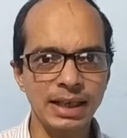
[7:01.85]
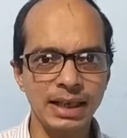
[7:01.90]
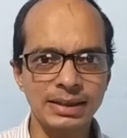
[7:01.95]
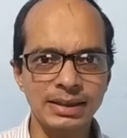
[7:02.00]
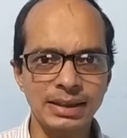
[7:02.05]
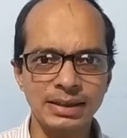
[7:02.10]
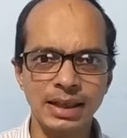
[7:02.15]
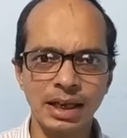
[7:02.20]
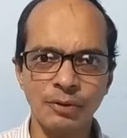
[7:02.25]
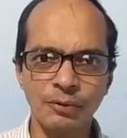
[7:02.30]

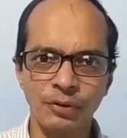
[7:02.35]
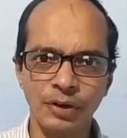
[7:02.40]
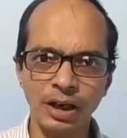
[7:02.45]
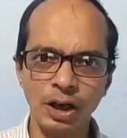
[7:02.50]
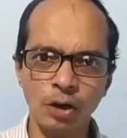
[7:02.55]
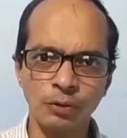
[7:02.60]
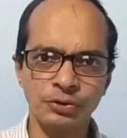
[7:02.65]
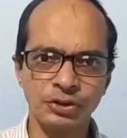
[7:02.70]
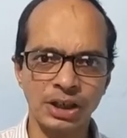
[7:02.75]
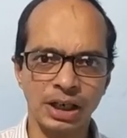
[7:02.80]
assets are
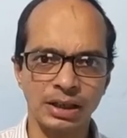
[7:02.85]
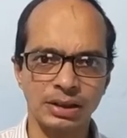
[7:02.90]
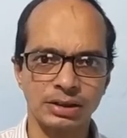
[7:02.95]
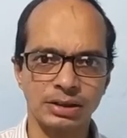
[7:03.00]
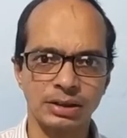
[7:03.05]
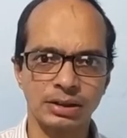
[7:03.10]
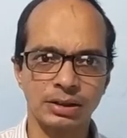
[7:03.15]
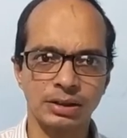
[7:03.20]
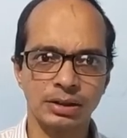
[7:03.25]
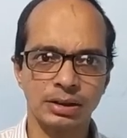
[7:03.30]
free of
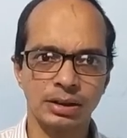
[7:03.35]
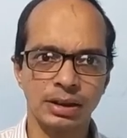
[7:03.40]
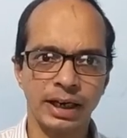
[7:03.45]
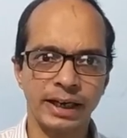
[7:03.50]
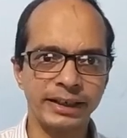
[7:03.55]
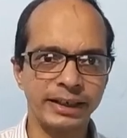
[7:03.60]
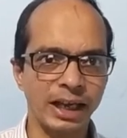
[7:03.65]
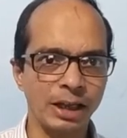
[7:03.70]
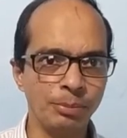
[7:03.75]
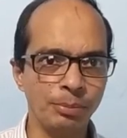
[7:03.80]
charge
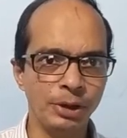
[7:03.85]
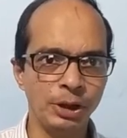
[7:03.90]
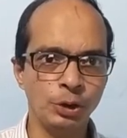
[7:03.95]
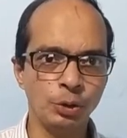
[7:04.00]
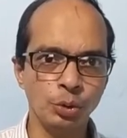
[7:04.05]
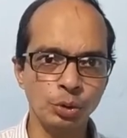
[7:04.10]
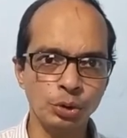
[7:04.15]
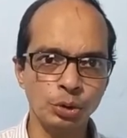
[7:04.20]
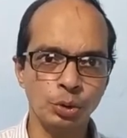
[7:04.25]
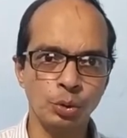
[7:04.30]
and can be
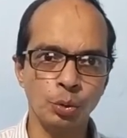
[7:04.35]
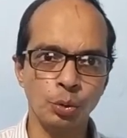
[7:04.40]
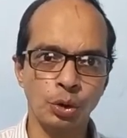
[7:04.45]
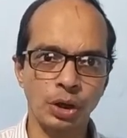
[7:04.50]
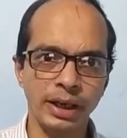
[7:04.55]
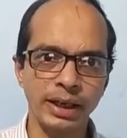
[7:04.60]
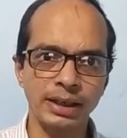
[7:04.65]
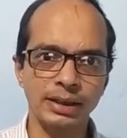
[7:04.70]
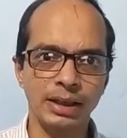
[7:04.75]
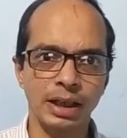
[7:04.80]
used to
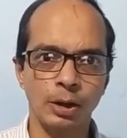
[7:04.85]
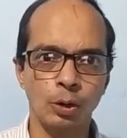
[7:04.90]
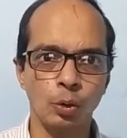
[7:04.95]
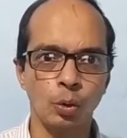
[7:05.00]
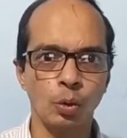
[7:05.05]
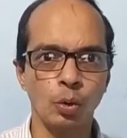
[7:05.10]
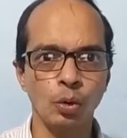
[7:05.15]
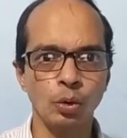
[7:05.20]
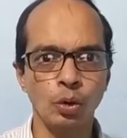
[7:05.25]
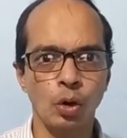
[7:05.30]
take the
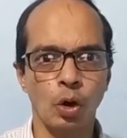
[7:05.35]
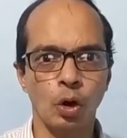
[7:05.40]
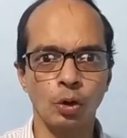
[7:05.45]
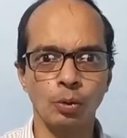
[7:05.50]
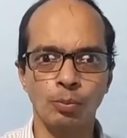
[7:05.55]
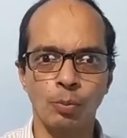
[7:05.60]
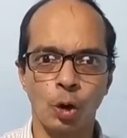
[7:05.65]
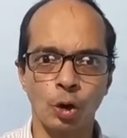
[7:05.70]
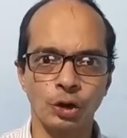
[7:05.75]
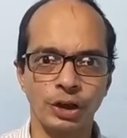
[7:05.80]
loan
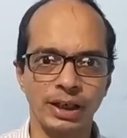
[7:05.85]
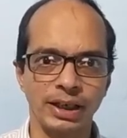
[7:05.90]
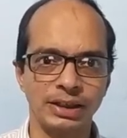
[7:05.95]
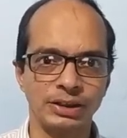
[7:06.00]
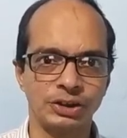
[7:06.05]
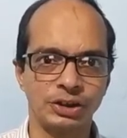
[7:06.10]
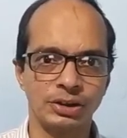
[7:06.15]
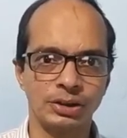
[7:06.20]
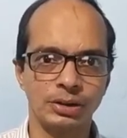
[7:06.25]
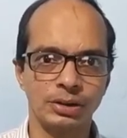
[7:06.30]
on
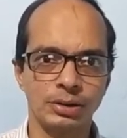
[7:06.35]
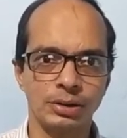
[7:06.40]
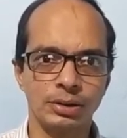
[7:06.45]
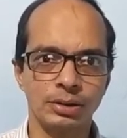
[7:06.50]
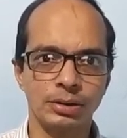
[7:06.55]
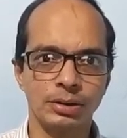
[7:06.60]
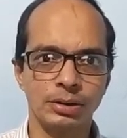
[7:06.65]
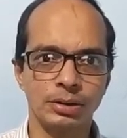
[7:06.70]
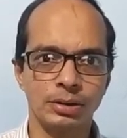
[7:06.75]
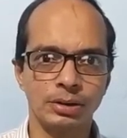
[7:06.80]
mortgage.
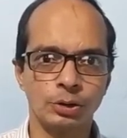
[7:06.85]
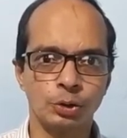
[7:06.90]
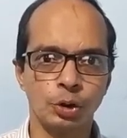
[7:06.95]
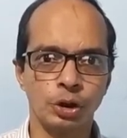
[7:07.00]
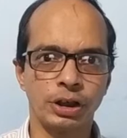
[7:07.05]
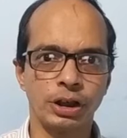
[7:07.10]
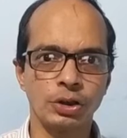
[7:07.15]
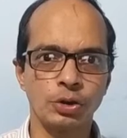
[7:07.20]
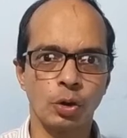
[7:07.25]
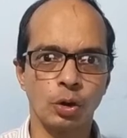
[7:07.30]
So
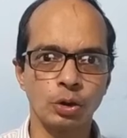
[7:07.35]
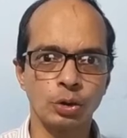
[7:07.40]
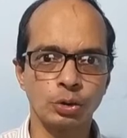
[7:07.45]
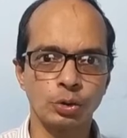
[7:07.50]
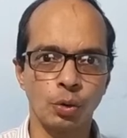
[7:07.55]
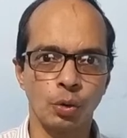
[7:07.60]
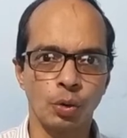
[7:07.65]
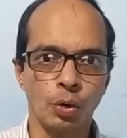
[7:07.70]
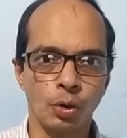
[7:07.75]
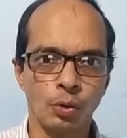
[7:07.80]
it is
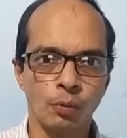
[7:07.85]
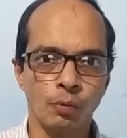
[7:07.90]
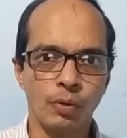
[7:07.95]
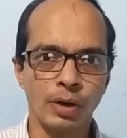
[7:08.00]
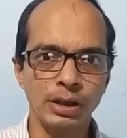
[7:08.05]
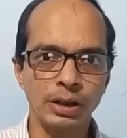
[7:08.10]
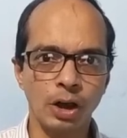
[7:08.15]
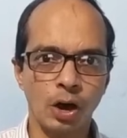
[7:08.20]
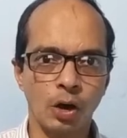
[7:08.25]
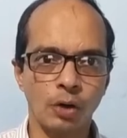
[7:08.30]
also
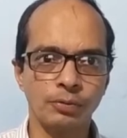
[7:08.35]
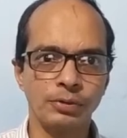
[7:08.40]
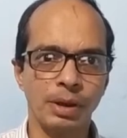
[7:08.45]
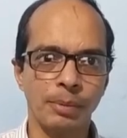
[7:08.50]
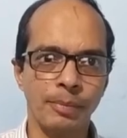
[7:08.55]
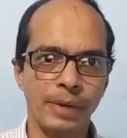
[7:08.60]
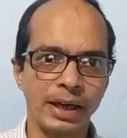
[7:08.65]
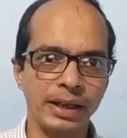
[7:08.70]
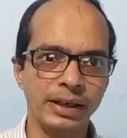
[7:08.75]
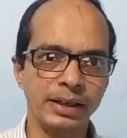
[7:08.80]
one of
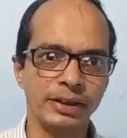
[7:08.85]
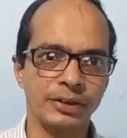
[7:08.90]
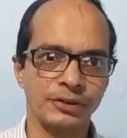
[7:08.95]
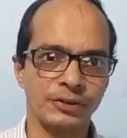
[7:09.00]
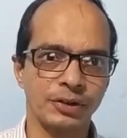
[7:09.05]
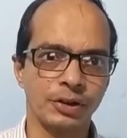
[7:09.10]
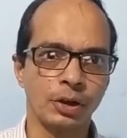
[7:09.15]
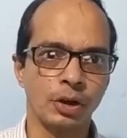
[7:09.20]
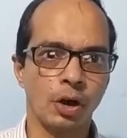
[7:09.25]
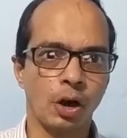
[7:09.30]
the
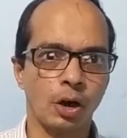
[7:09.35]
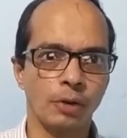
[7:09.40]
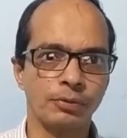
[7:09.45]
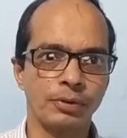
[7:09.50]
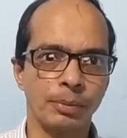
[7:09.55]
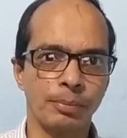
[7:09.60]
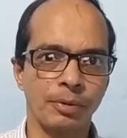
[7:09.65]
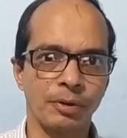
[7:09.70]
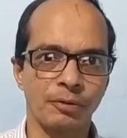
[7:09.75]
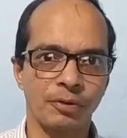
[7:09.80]
merits
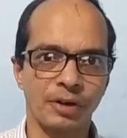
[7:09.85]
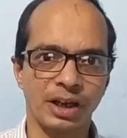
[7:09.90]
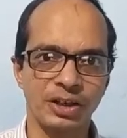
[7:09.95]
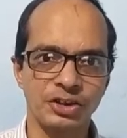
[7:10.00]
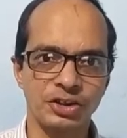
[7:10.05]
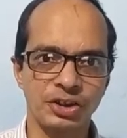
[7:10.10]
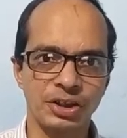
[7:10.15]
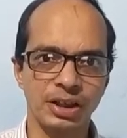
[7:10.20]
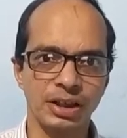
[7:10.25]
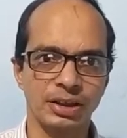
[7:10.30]
of the
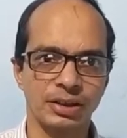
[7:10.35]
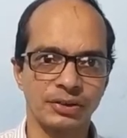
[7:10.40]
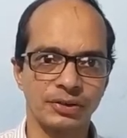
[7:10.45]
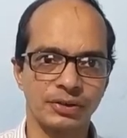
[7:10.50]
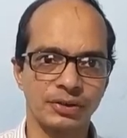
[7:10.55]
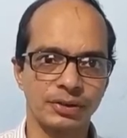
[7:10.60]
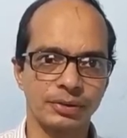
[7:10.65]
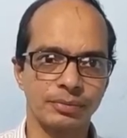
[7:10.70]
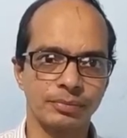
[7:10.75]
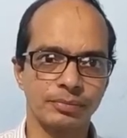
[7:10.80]
preference shares.